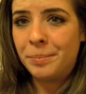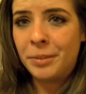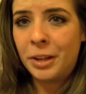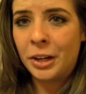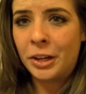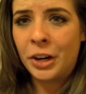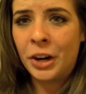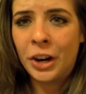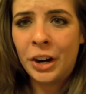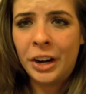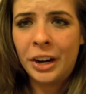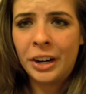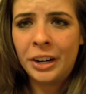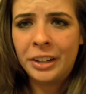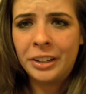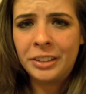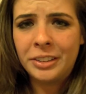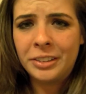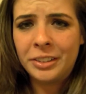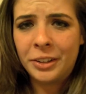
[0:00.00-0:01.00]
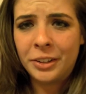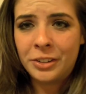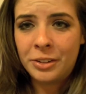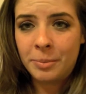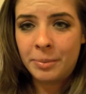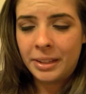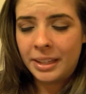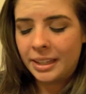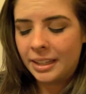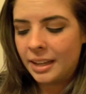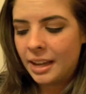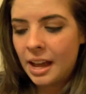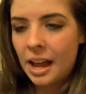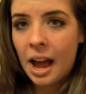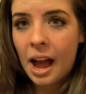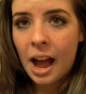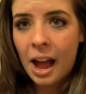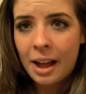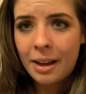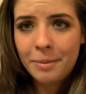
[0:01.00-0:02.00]
a card or something,
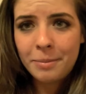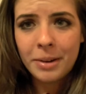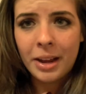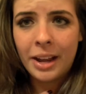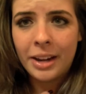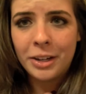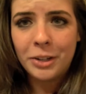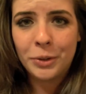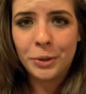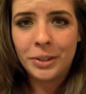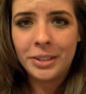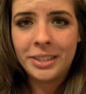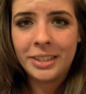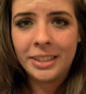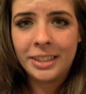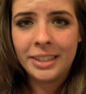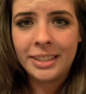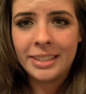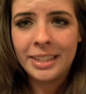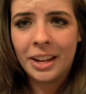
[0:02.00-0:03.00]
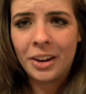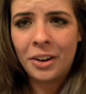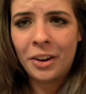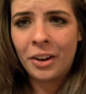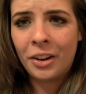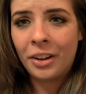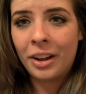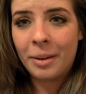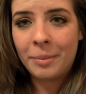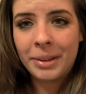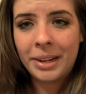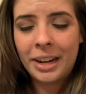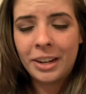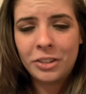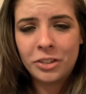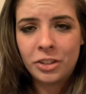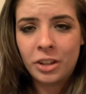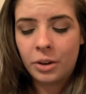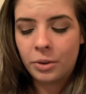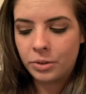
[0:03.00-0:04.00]
I'm not endorsing this at all. I mean, I
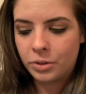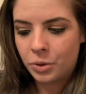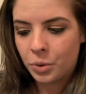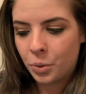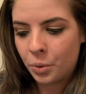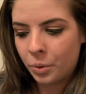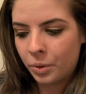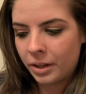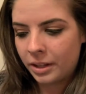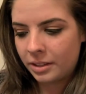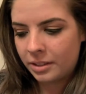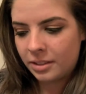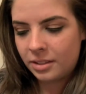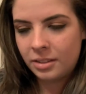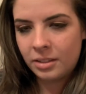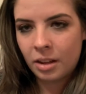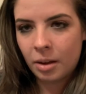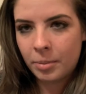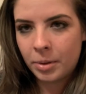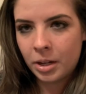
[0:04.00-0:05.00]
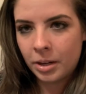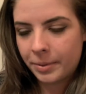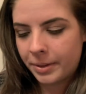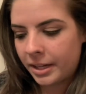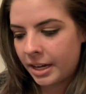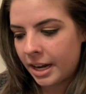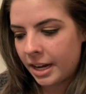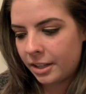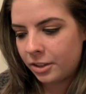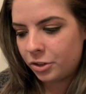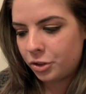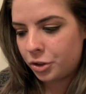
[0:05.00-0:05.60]
just thought it was cool. It's www.2cfc.com.